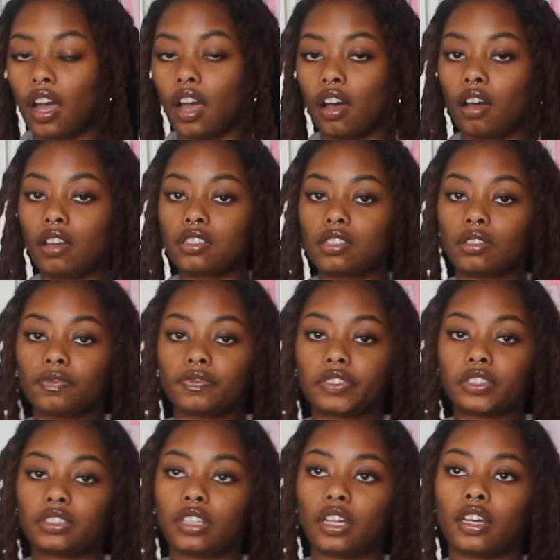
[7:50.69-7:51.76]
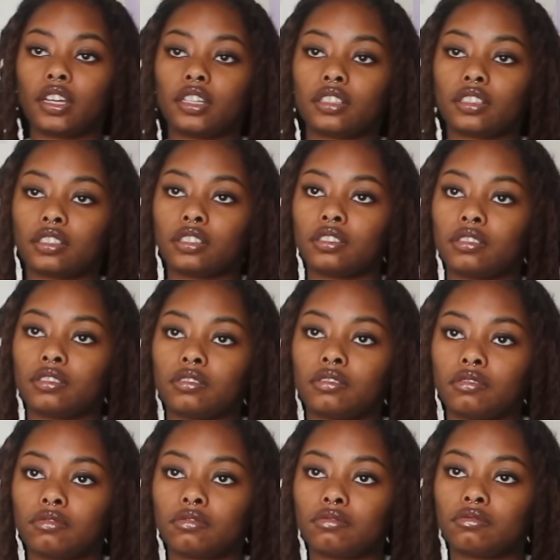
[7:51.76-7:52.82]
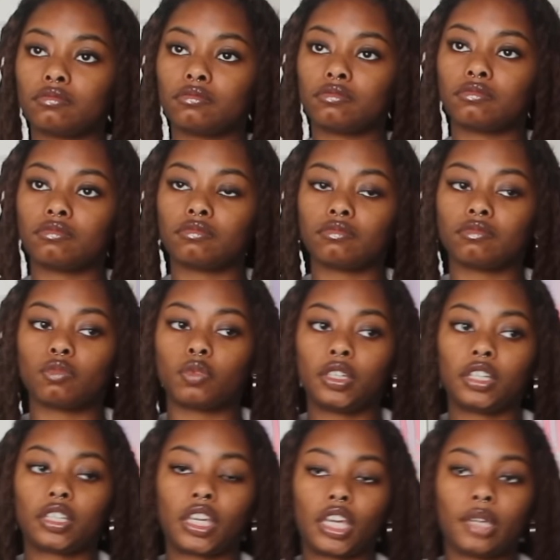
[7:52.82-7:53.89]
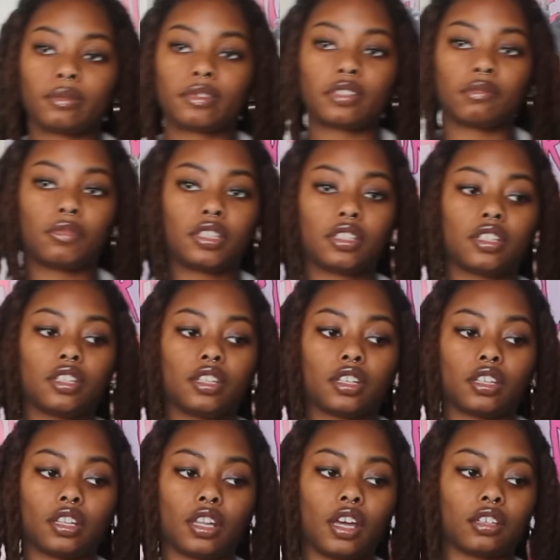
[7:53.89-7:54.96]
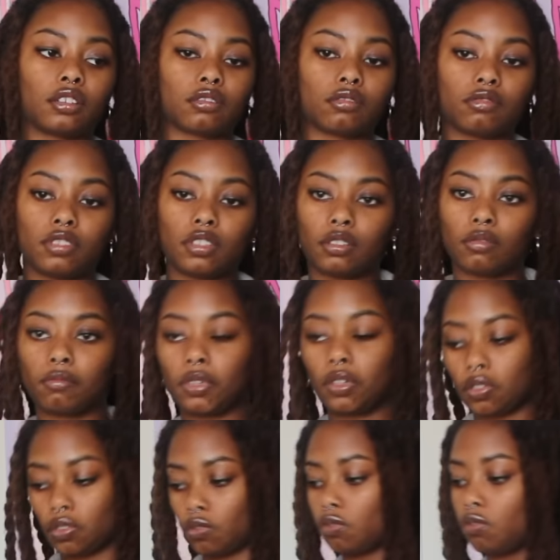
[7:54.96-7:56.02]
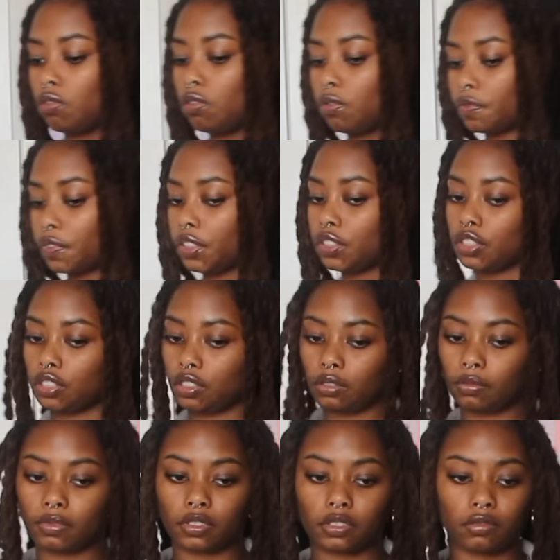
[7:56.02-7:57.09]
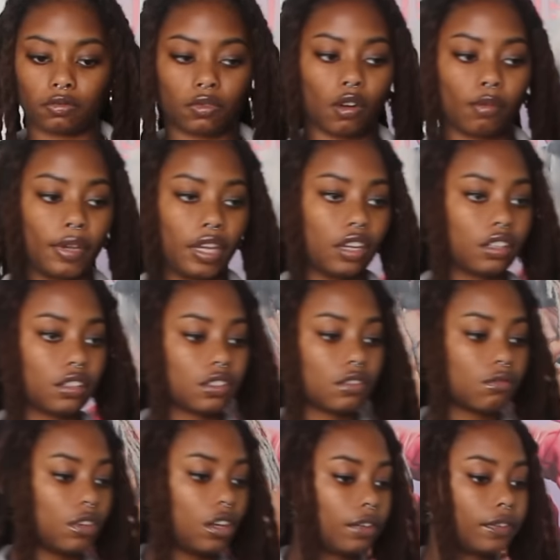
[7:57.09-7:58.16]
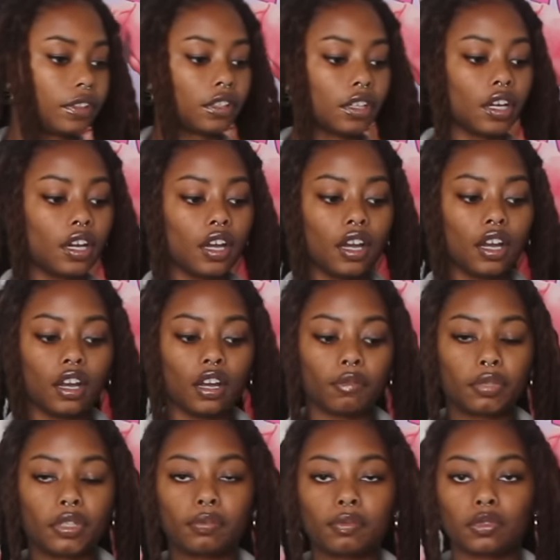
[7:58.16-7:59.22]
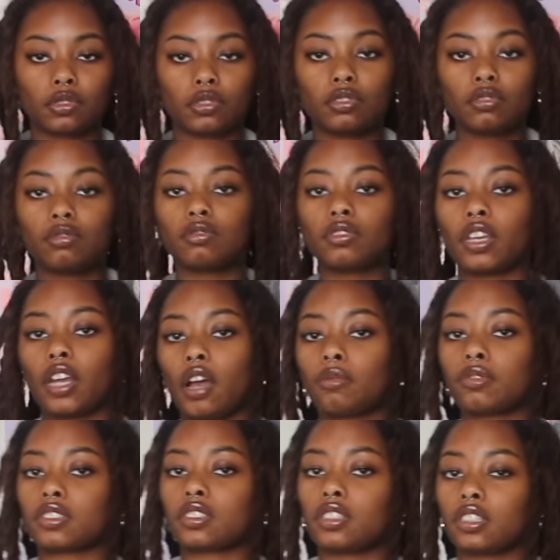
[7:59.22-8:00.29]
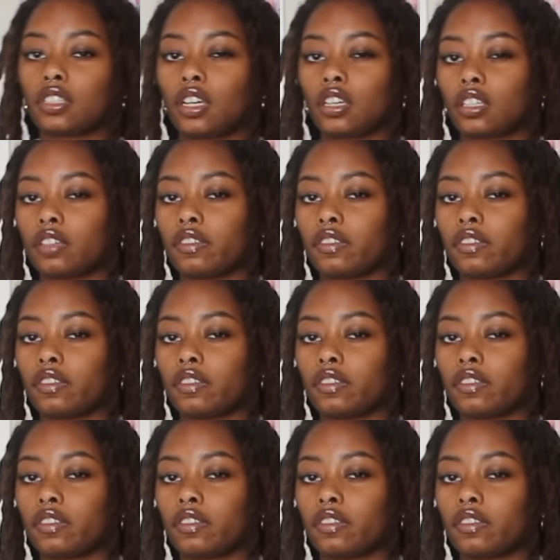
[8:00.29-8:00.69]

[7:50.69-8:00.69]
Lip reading: I also feel like when it came to me getting in like middle school friendships, romance, whatever, people knew that I was good at